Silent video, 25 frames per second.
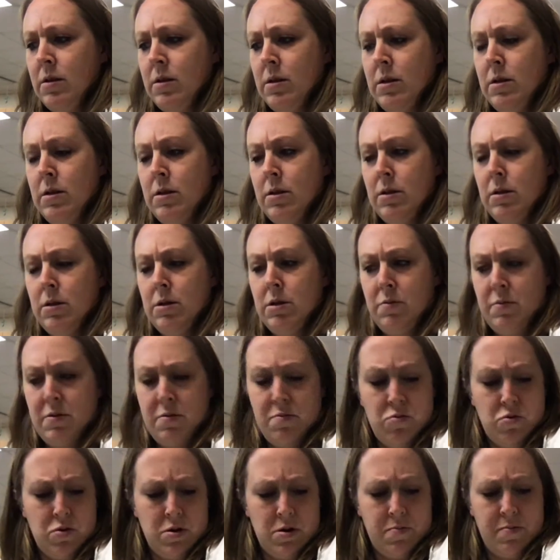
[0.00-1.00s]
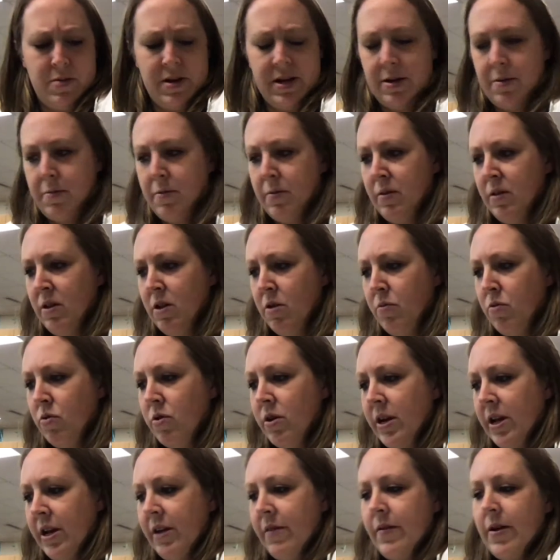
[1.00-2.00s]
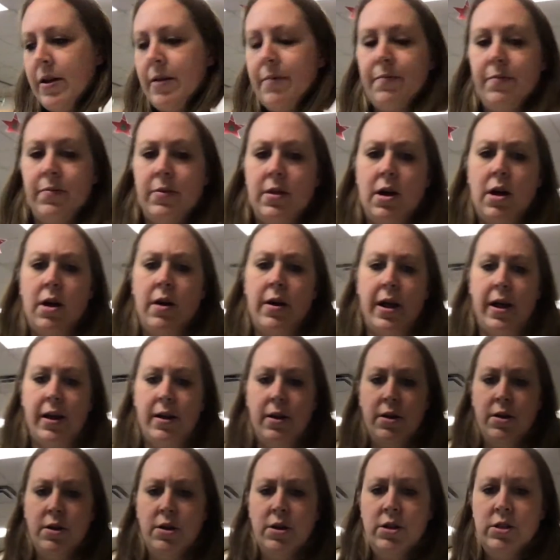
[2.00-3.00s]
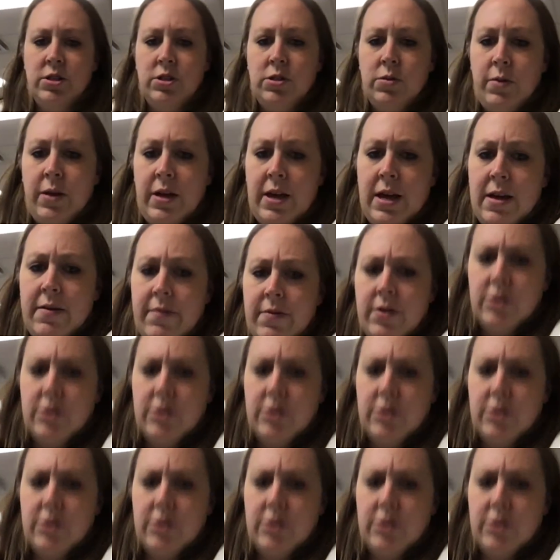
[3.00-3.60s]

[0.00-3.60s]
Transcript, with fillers: A little more, make a little more even. All right, so we have